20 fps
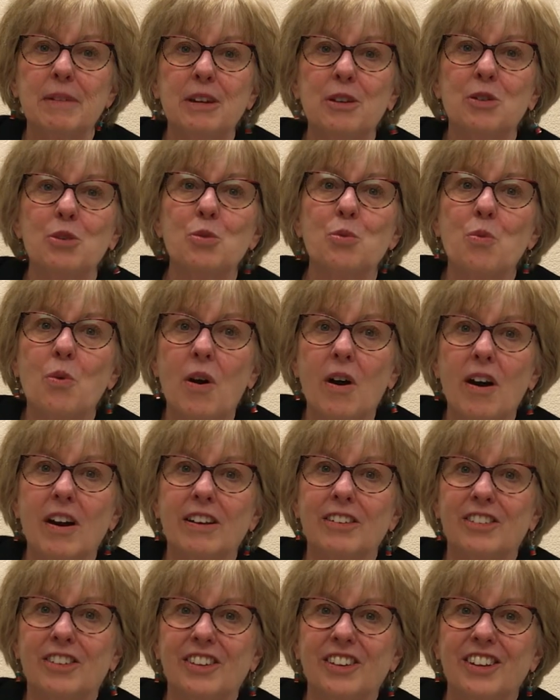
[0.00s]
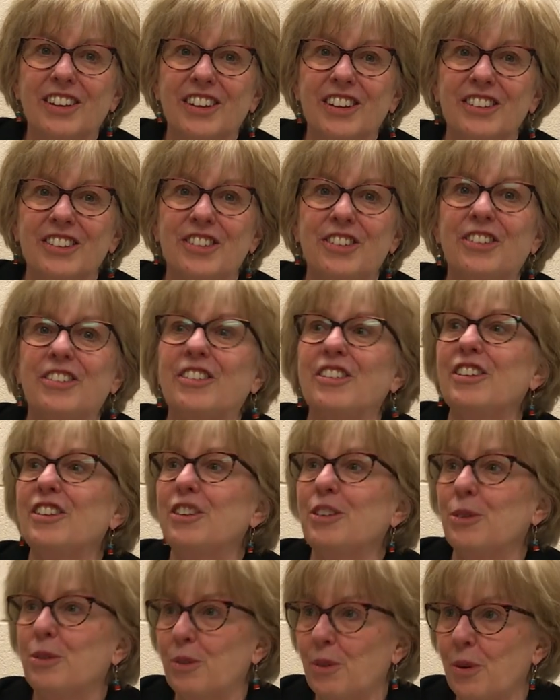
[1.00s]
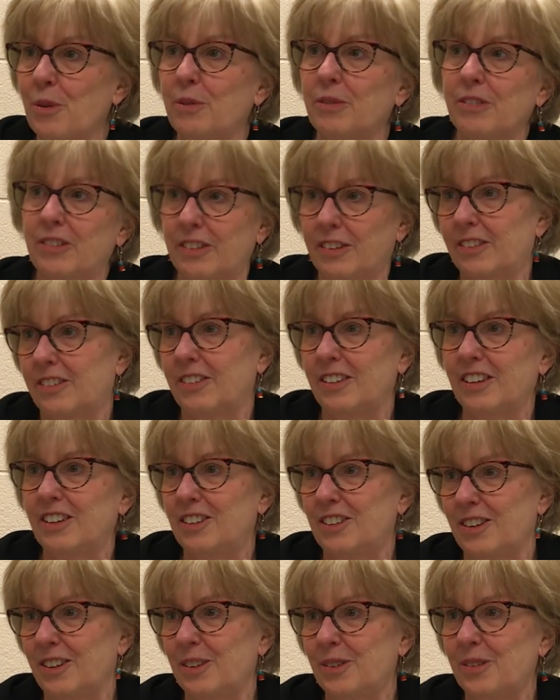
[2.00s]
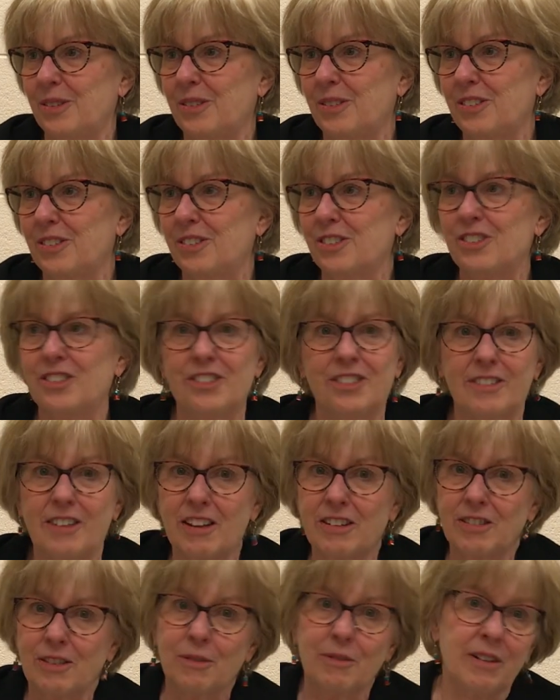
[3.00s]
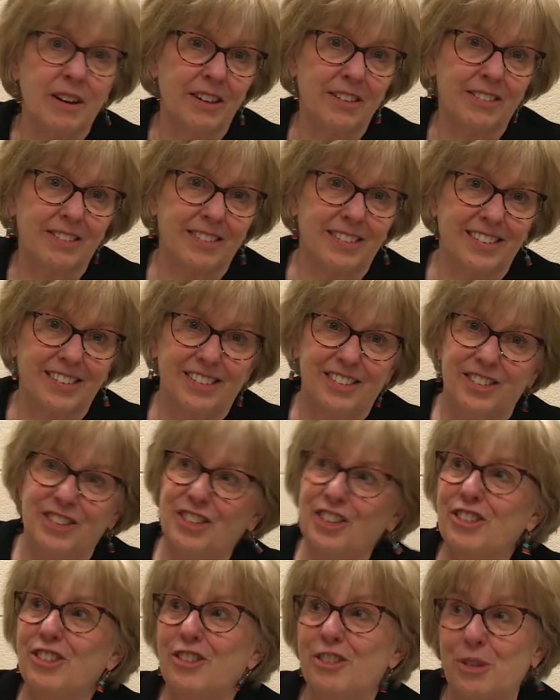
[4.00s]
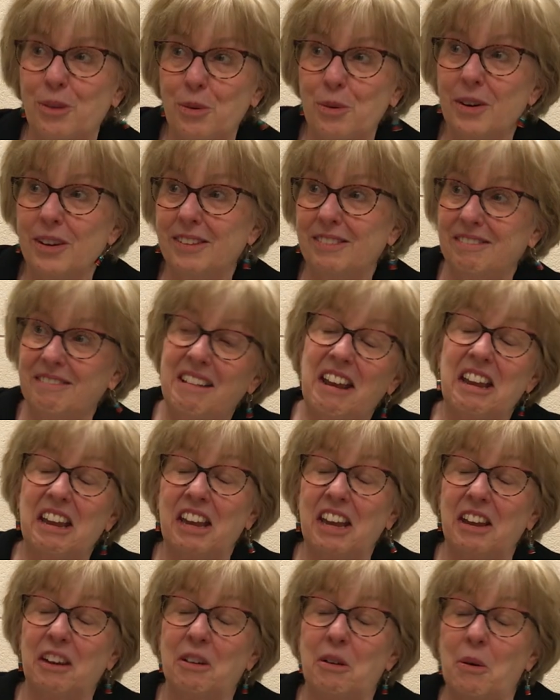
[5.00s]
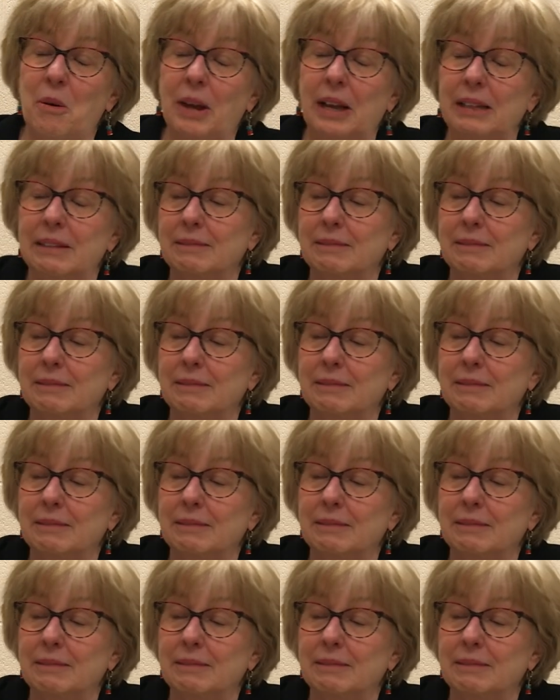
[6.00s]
me who want to see you grow and succeed too. So just take the risk. Just do it and get going.